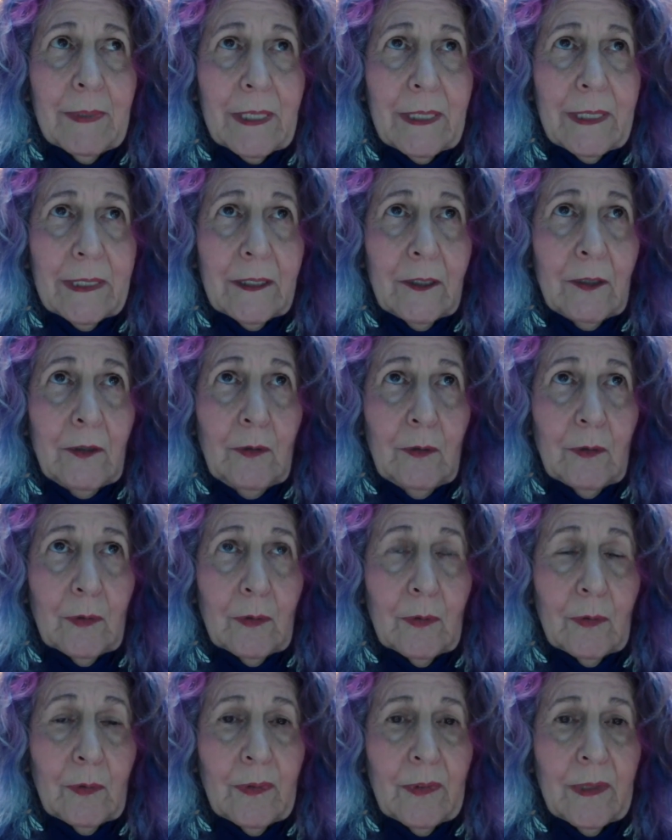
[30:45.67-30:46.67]
But I
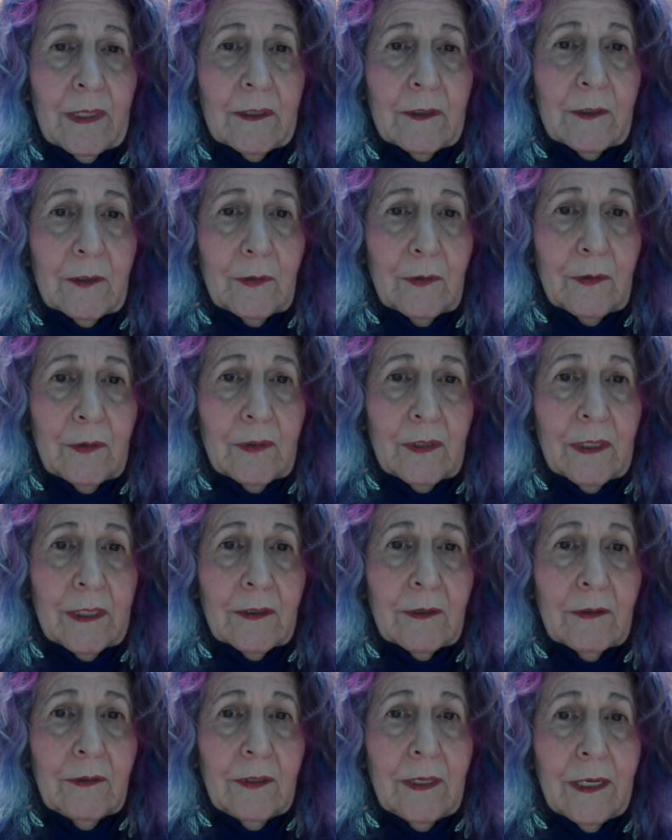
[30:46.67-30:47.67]
knew that as soon
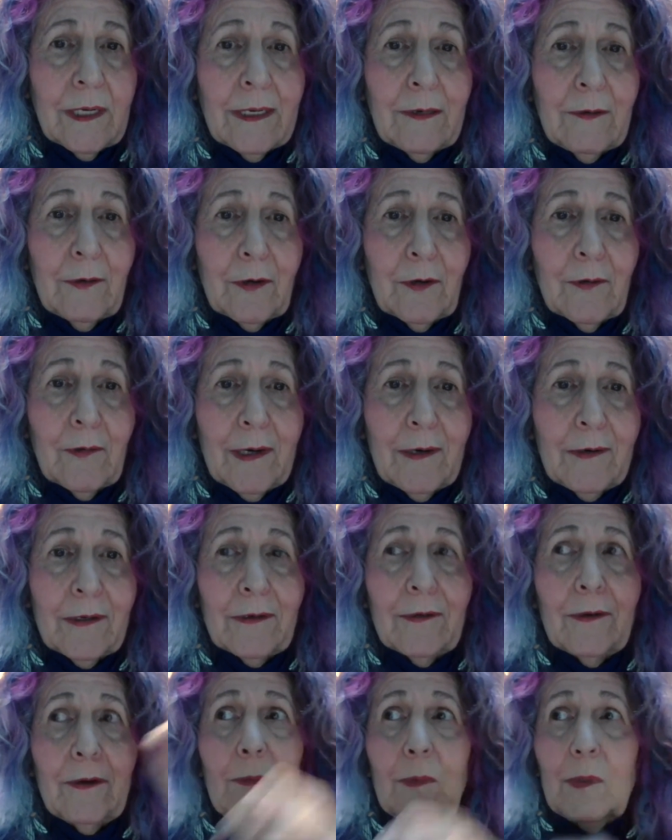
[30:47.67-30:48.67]
as I could, I would go
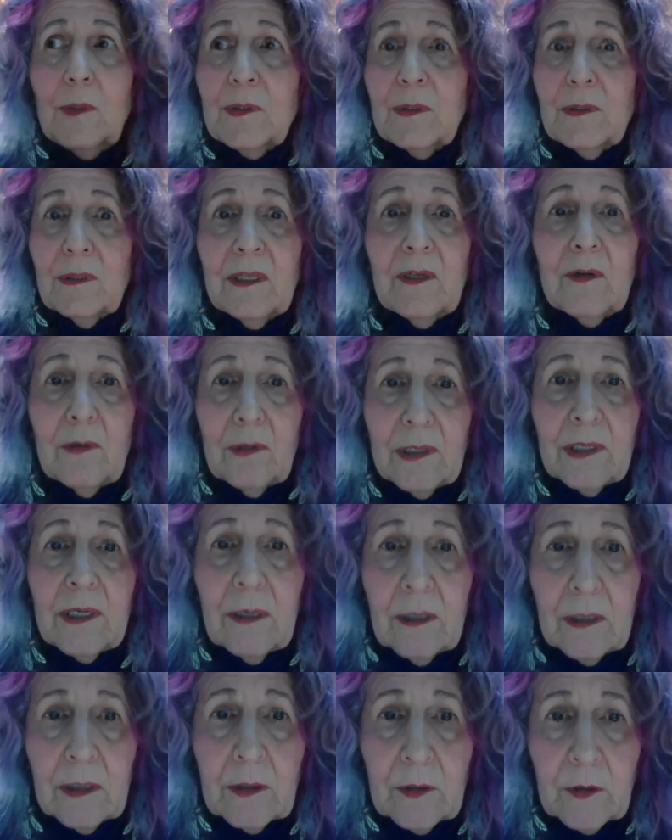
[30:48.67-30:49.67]
out and almost
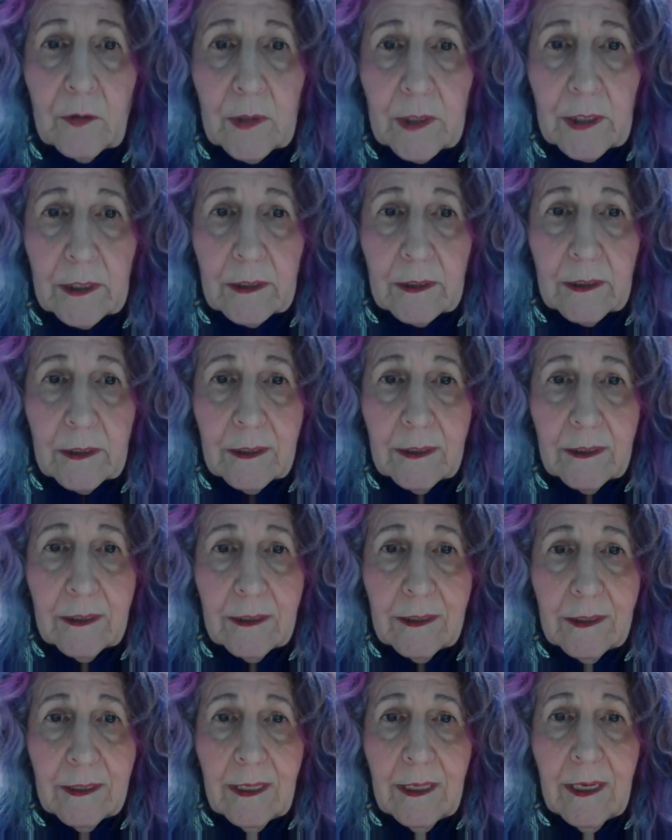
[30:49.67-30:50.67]
literally hug a tree.
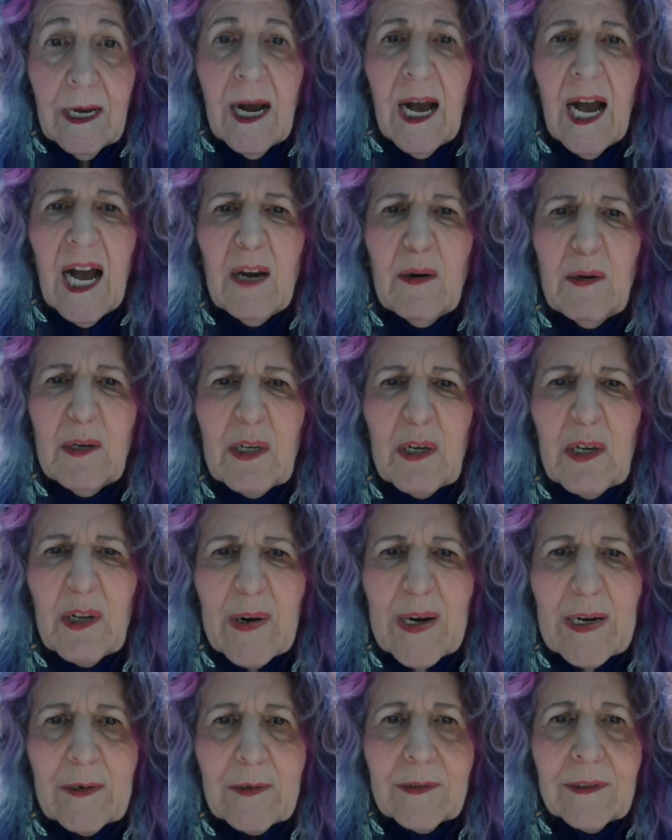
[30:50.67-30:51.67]
I would
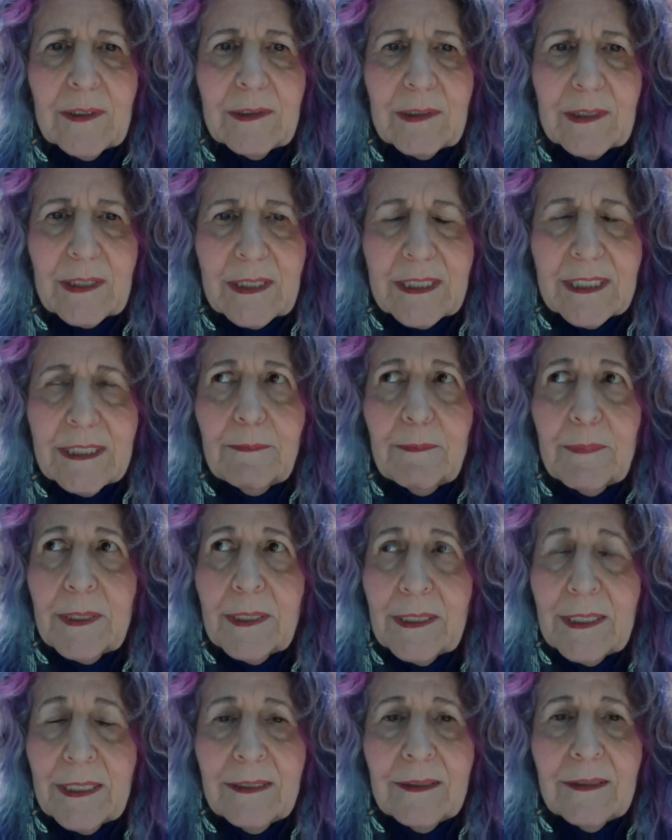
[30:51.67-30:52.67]
go out and
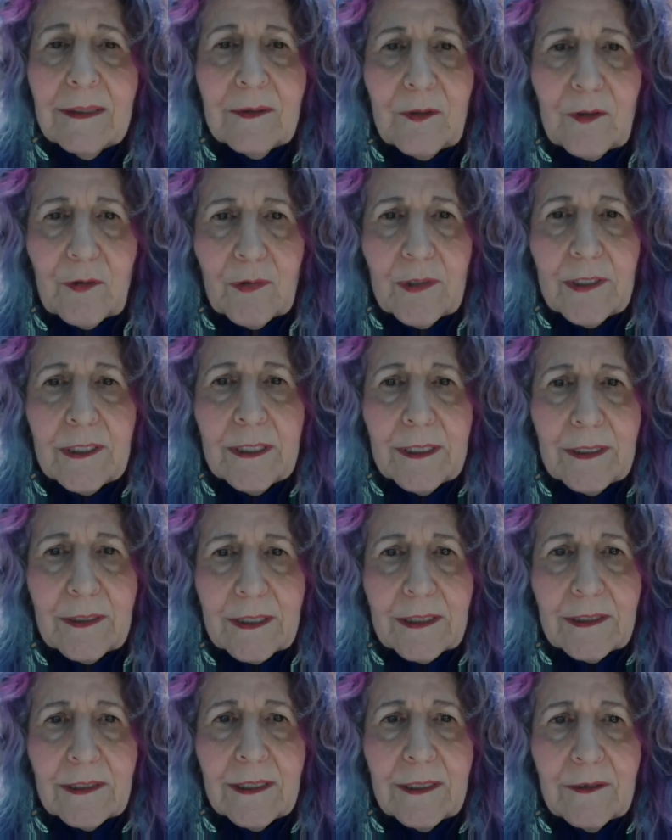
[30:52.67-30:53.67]
sit beneath the tree
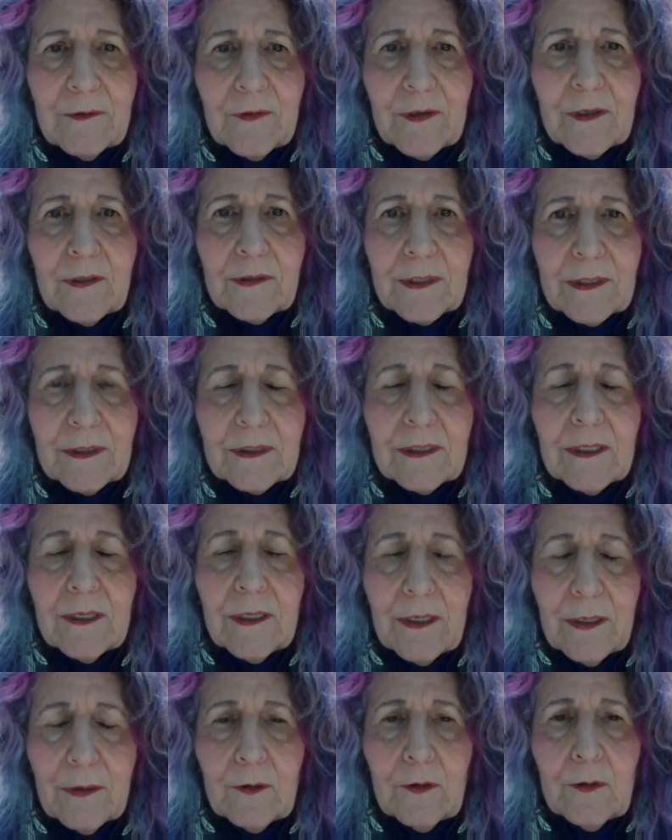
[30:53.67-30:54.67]
until I felt
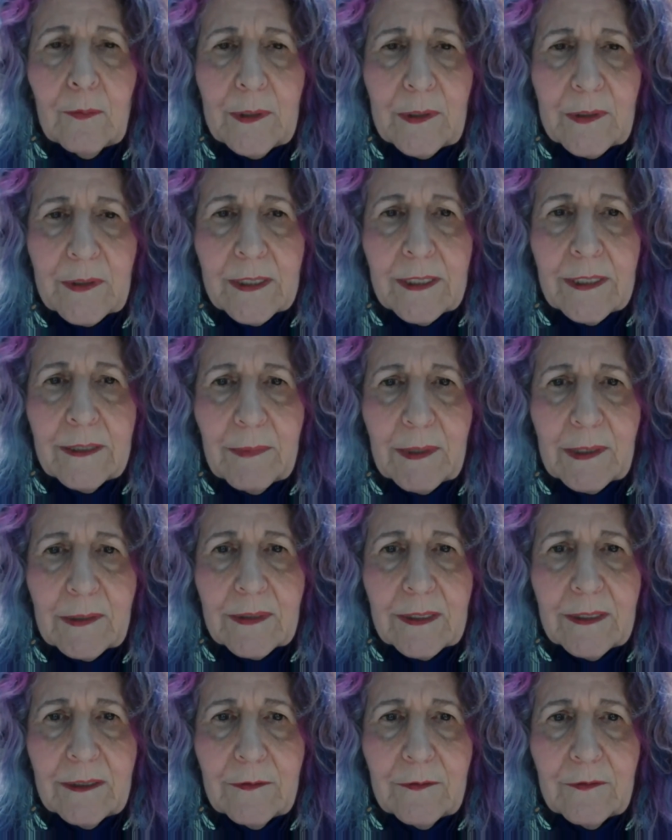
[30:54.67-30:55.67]
at home inside
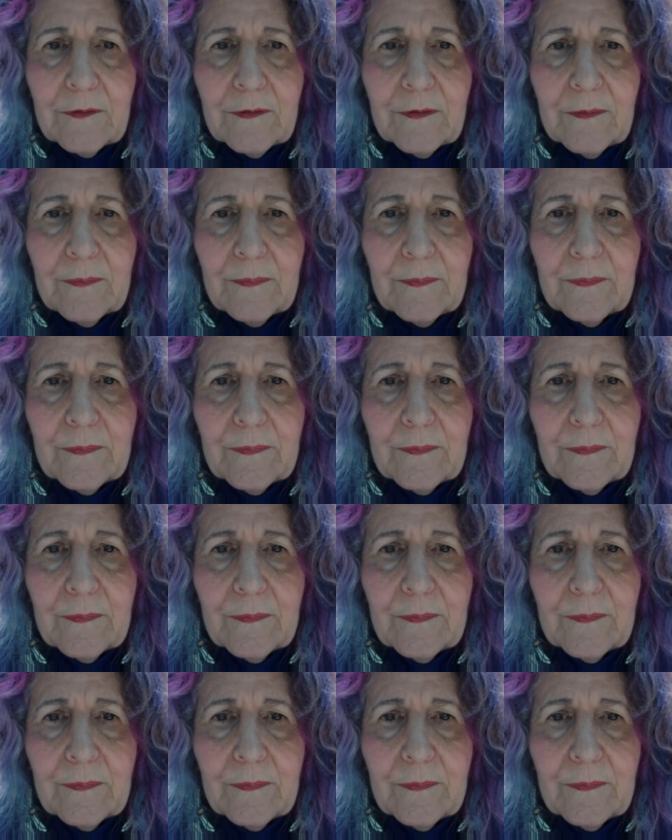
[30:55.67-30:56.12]
myself.